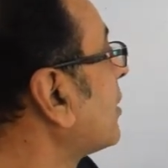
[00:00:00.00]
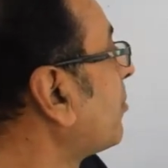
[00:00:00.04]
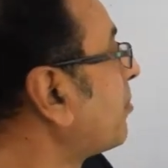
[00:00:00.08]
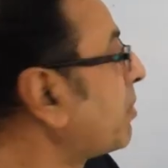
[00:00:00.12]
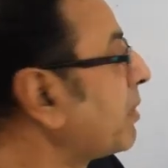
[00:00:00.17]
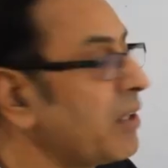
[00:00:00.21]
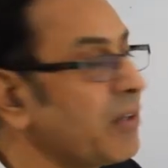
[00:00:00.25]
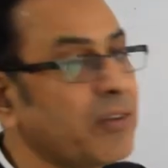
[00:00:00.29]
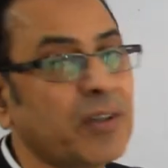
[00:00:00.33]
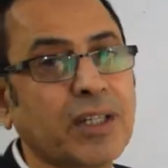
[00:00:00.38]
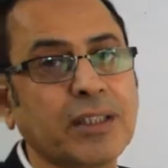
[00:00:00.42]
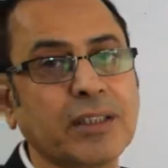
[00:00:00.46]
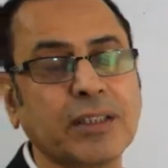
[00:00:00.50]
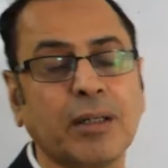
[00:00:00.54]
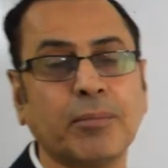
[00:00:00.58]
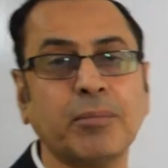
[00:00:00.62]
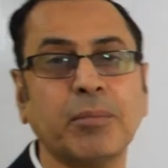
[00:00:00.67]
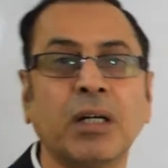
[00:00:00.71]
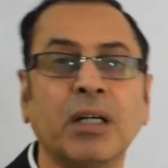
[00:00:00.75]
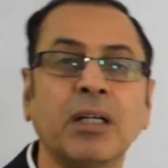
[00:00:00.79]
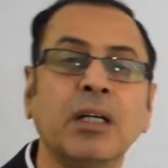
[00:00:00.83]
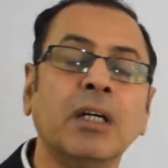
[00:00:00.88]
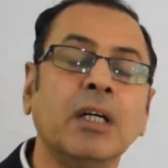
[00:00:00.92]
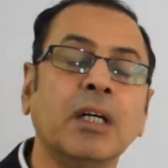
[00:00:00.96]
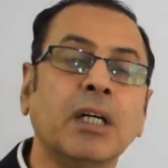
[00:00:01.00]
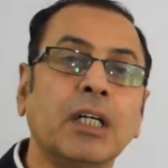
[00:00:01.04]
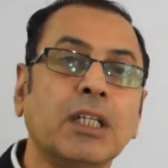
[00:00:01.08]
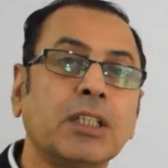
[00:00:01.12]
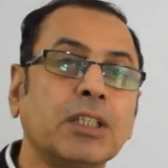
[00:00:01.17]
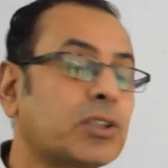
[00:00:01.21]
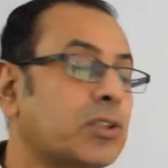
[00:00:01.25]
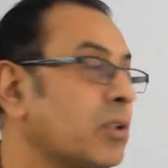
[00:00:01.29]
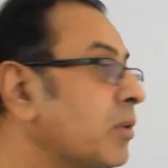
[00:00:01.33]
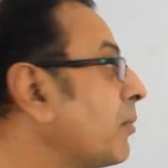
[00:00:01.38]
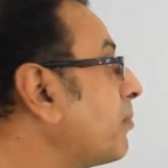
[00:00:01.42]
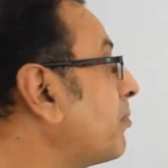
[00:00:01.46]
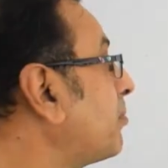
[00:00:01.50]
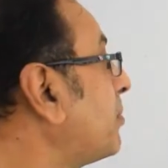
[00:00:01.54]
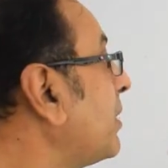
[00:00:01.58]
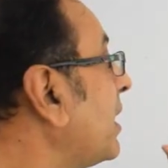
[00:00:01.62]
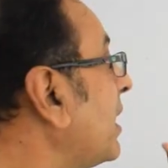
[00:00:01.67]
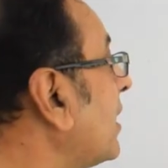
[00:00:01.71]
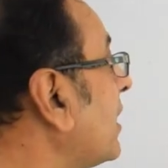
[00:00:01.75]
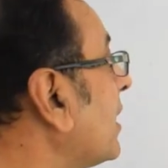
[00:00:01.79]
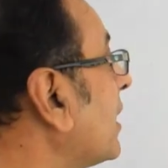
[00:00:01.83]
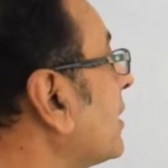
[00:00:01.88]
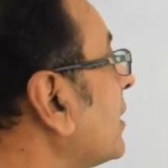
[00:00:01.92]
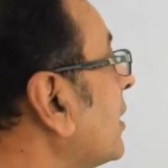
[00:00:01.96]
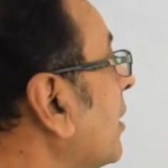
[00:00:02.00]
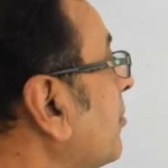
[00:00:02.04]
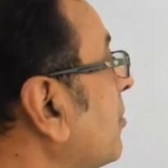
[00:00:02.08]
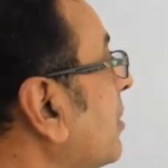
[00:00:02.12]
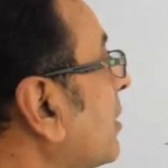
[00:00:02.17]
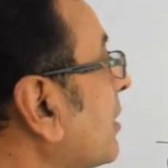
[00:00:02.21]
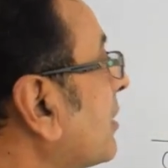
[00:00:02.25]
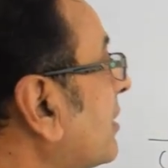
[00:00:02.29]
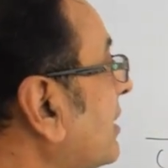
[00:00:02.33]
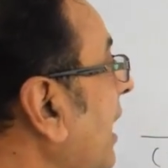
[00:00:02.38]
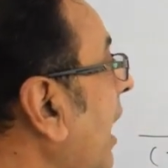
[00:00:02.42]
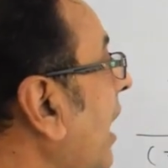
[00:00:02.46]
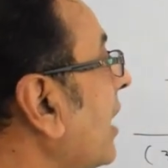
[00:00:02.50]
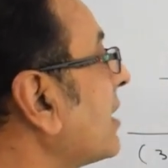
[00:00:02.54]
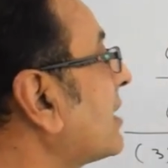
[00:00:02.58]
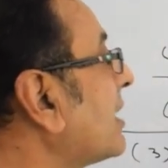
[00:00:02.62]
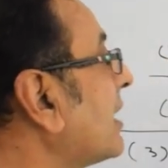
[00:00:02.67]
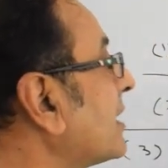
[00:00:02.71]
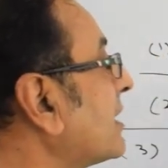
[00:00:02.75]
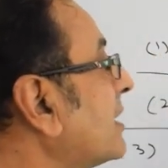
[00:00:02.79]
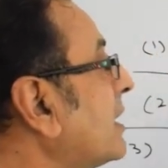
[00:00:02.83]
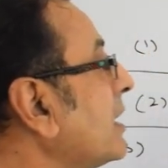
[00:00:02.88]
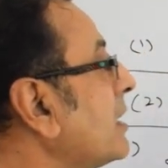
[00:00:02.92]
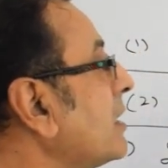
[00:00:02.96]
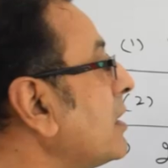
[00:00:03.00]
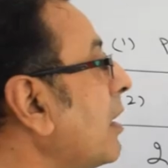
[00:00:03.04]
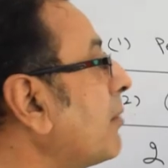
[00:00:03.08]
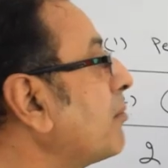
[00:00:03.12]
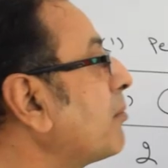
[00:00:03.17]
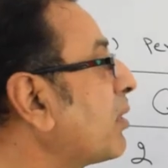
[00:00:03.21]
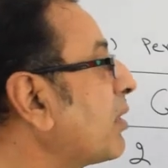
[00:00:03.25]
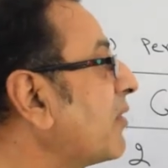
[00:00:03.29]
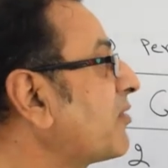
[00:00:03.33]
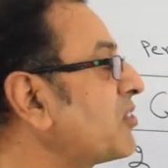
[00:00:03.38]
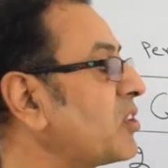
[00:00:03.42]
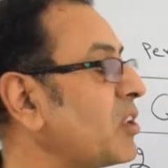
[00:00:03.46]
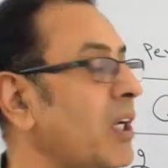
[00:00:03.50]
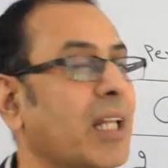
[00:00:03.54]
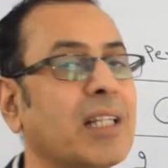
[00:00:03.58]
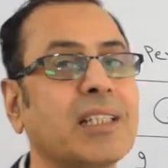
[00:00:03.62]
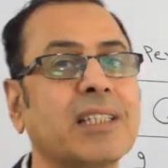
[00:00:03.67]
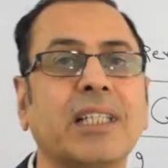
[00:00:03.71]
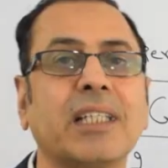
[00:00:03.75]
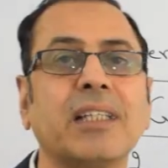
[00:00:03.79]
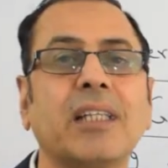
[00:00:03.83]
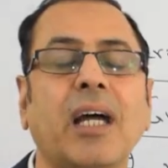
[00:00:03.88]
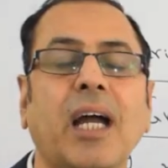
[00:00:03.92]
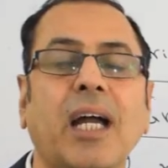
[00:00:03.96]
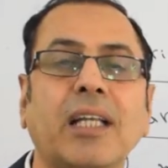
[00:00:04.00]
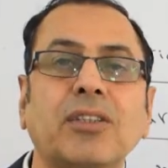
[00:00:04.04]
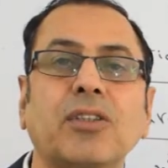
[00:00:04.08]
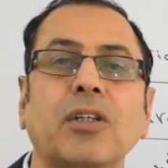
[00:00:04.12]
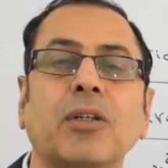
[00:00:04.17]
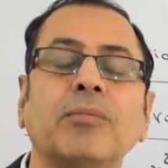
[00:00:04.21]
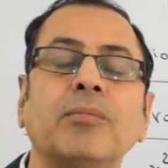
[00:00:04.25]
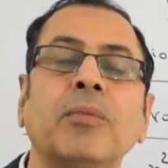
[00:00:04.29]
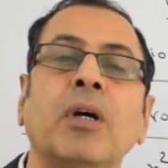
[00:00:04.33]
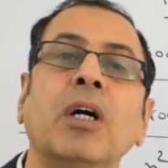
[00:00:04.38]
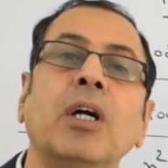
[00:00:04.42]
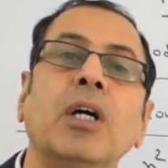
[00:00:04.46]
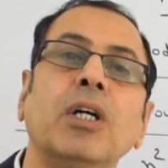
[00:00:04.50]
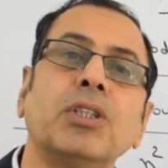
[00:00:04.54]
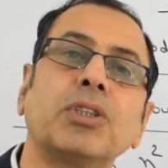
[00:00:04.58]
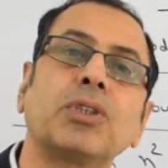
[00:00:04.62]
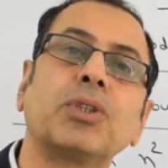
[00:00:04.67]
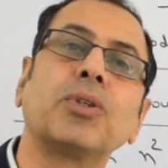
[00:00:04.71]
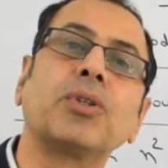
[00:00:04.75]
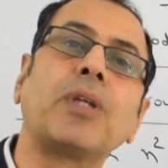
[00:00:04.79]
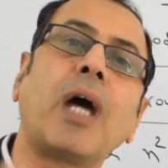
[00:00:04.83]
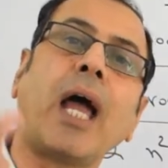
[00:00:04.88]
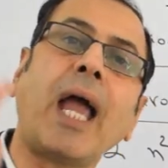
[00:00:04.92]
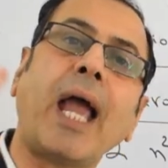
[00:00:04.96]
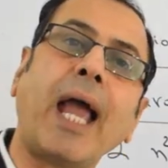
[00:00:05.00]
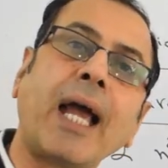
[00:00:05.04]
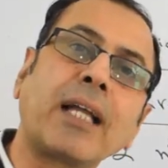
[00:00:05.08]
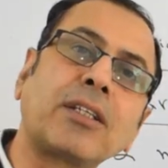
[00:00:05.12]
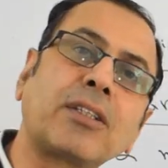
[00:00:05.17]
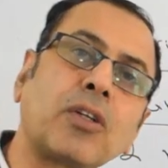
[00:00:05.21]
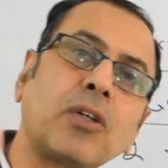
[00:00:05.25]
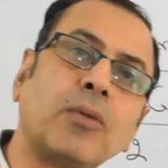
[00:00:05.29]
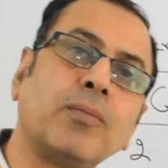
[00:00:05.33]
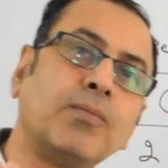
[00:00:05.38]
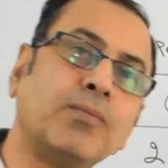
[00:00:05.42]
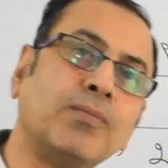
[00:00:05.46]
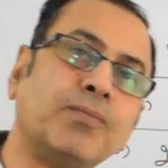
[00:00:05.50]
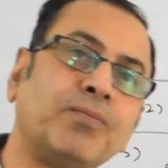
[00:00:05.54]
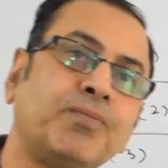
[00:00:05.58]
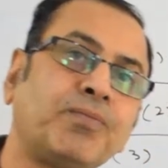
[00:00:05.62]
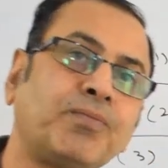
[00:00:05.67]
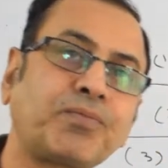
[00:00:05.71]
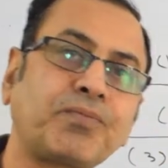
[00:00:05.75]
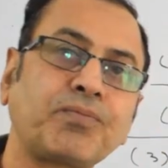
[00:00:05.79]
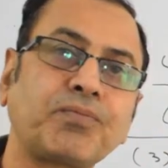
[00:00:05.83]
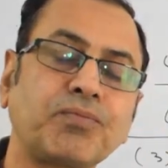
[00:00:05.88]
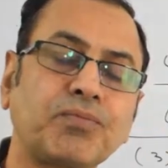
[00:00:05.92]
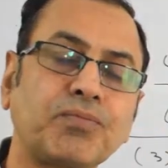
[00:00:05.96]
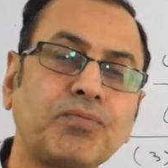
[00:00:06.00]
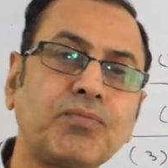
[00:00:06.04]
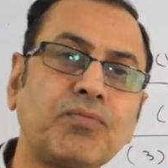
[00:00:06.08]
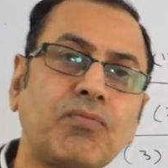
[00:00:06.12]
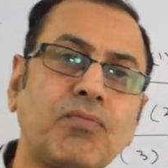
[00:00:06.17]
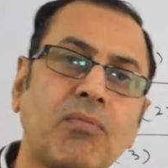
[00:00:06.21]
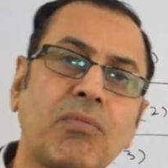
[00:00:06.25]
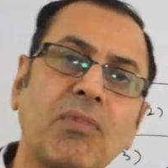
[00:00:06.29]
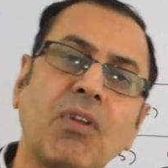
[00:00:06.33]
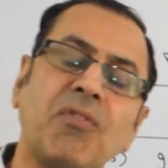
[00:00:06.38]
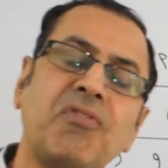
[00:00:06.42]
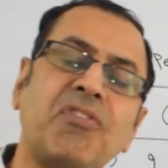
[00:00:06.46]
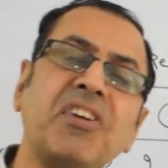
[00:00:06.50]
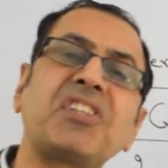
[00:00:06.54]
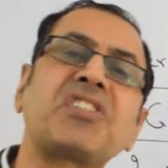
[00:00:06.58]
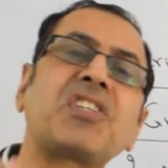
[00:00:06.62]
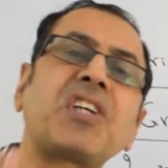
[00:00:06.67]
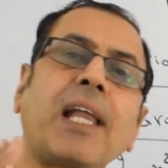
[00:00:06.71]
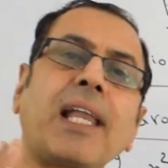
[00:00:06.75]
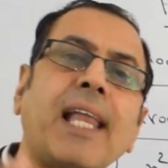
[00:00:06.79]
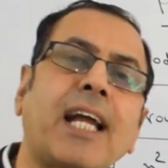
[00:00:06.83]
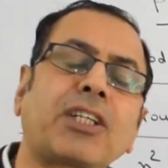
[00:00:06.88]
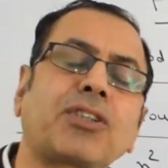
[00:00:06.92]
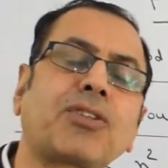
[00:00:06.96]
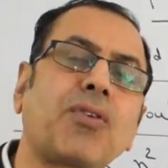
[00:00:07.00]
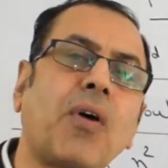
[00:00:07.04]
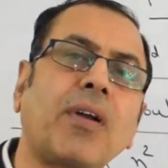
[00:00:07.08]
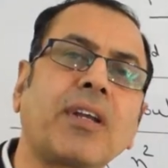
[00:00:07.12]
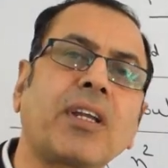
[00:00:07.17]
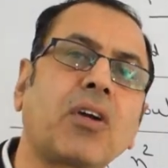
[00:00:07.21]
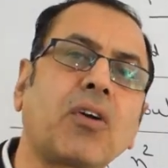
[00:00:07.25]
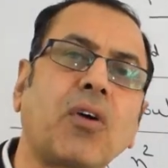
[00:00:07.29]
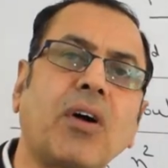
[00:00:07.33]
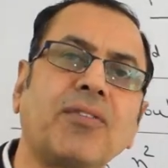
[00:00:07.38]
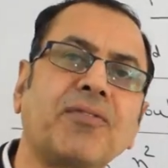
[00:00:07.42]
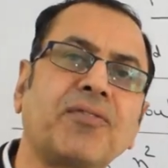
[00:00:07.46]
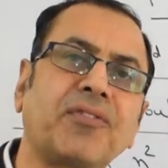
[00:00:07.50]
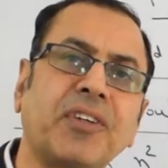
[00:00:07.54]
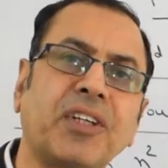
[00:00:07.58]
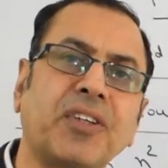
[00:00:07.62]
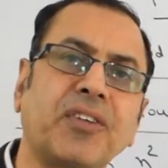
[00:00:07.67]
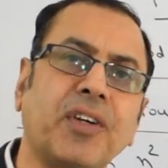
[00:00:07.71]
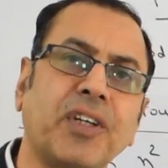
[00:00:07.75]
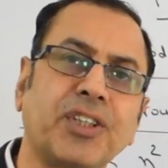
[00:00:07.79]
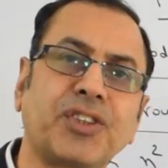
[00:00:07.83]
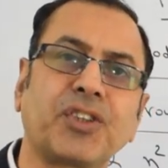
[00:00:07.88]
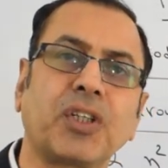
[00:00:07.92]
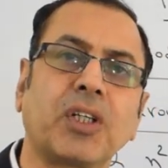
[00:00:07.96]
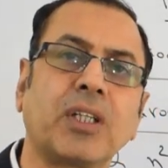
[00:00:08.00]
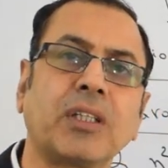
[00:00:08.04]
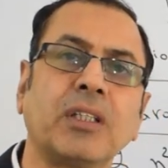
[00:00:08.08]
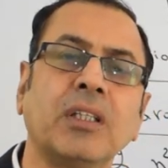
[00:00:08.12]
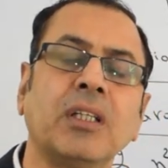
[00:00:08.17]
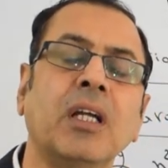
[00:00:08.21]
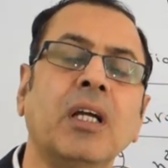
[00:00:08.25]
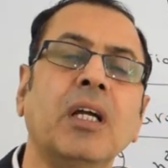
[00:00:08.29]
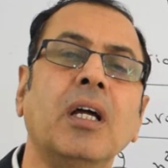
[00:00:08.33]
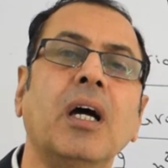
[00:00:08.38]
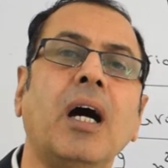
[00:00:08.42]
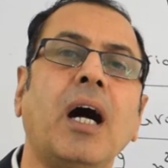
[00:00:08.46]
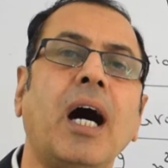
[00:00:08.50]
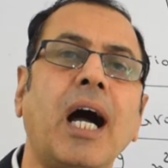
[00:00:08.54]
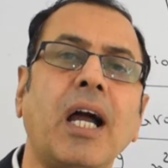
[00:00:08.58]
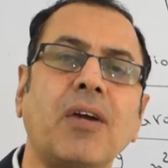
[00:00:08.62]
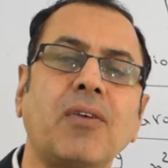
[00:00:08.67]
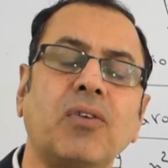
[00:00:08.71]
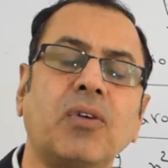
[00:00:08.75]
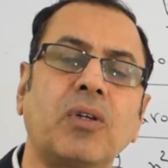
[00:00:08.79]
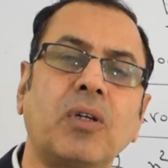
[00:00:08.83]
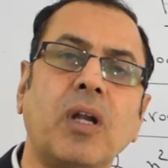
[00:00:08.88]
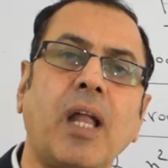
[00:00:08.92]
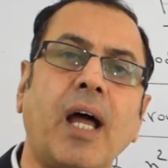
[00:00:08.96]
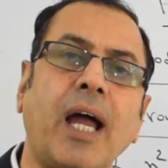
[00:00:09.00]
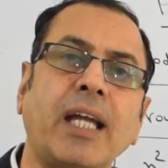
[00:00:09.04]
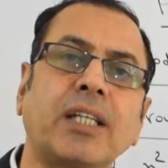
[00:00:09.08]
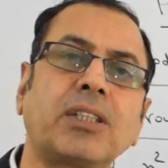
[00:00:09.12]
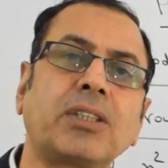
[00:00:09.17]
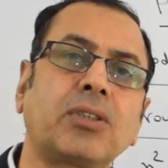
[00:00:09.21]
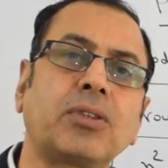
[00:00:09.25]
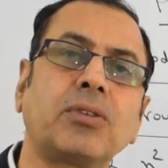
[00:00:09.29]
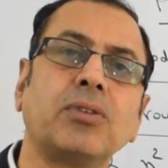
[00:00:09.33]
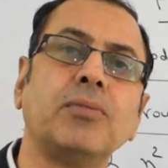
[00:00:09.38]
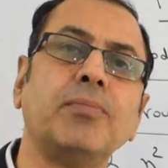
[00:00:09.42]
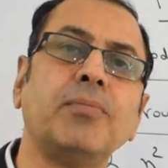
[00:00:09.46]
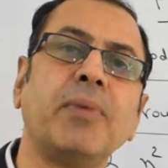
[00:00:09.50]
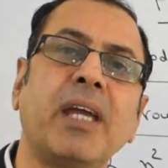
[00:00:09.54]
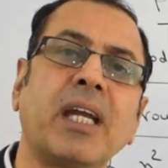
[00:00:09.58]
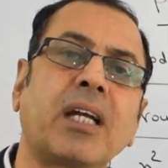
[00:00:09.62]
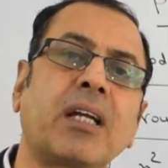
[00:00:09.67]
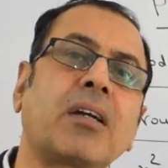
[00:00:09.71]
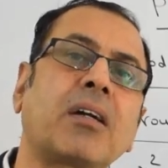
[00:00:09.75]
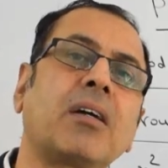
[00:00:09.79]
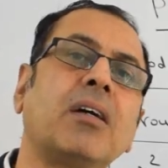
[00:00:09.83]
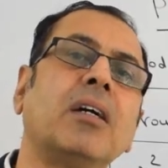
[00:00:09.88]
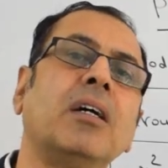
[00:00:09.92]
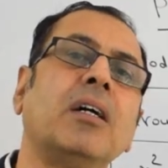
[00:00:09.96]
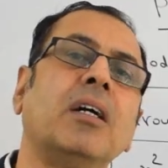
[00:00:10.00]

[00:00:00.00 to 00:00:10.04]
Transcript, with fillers: period number. So, period number tells us the number of shells in the atom. So, the atom which electronic configuration I would like to make